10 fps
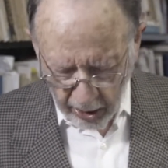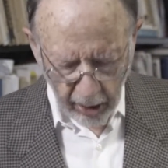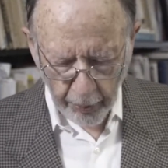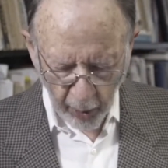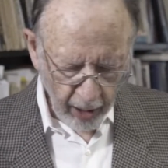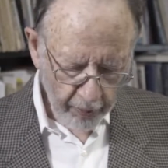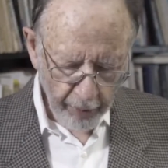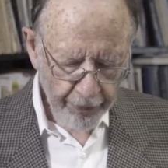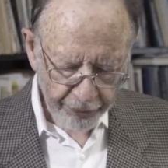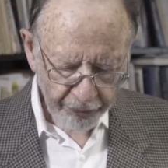the
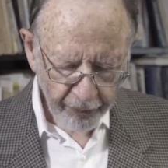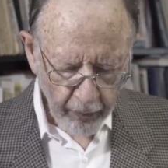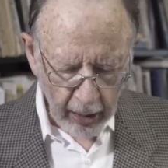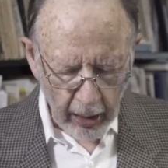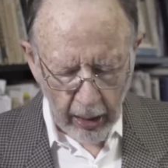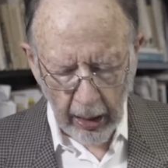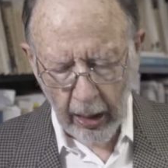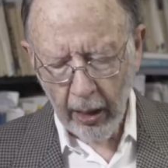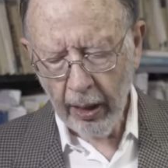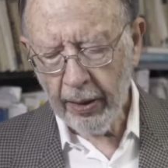problem.
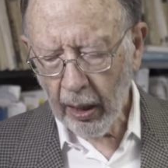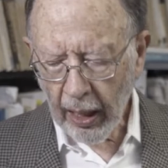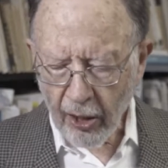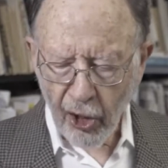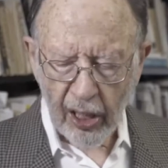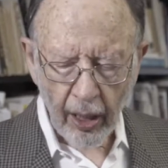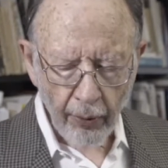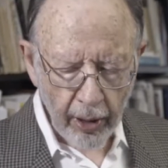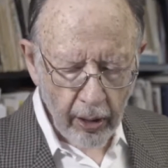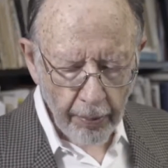In the
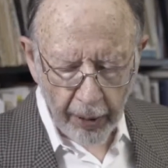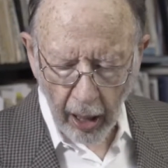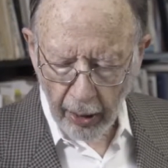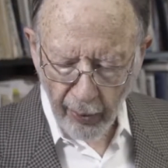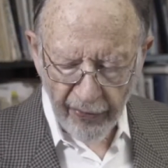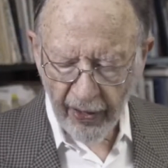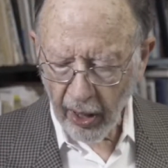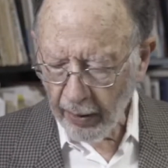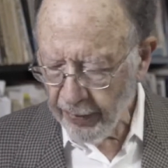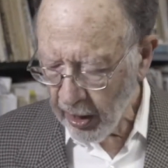legendary topography
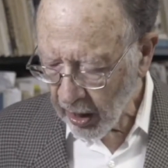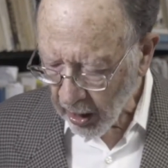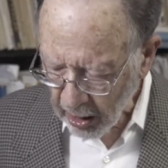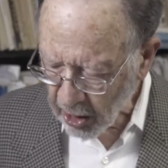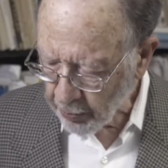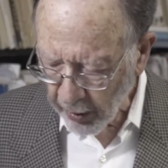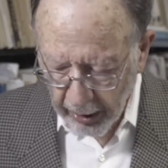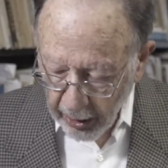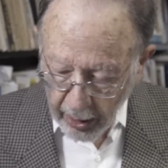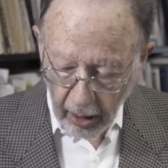of the gospel,
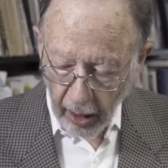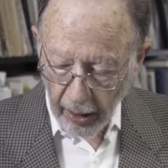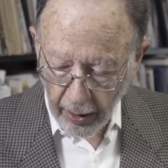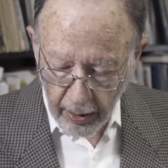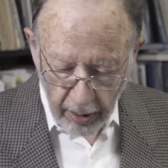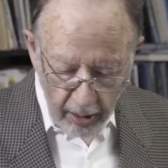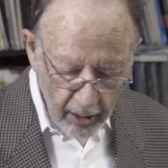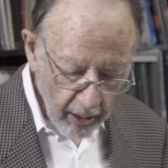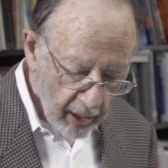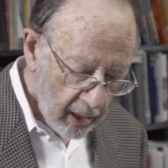he declares,
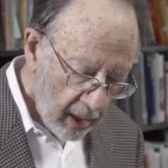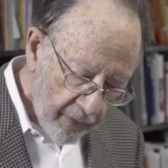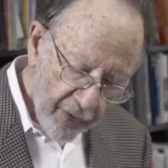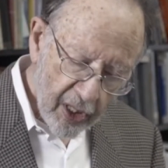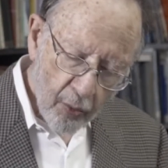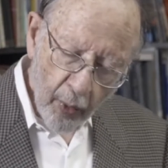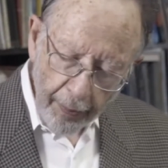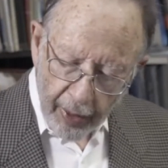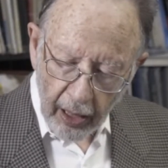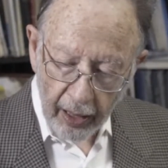"If as we
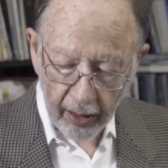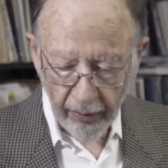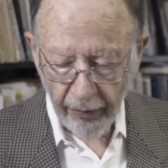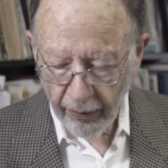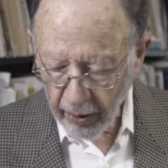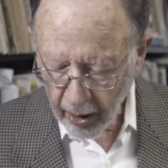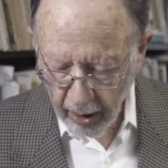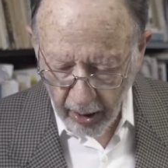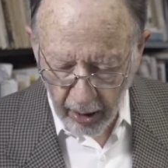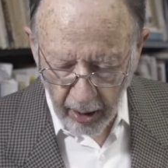believe,"
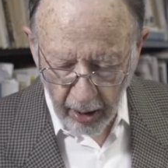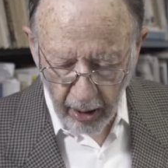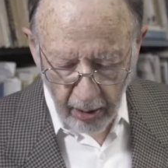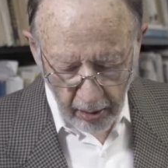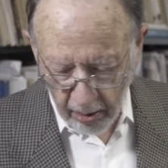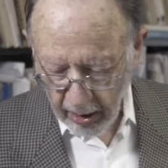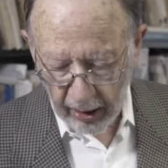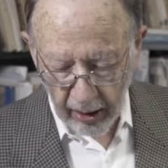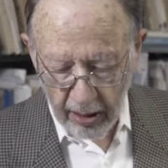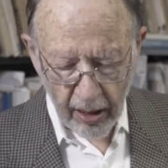now
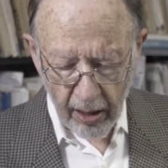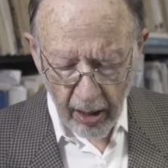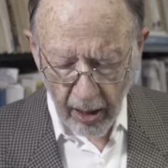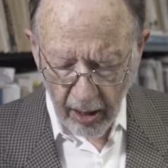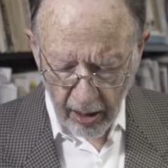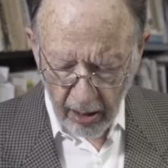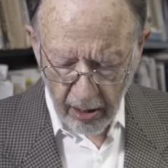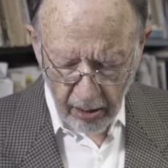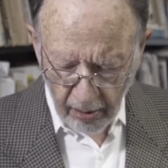listen to this,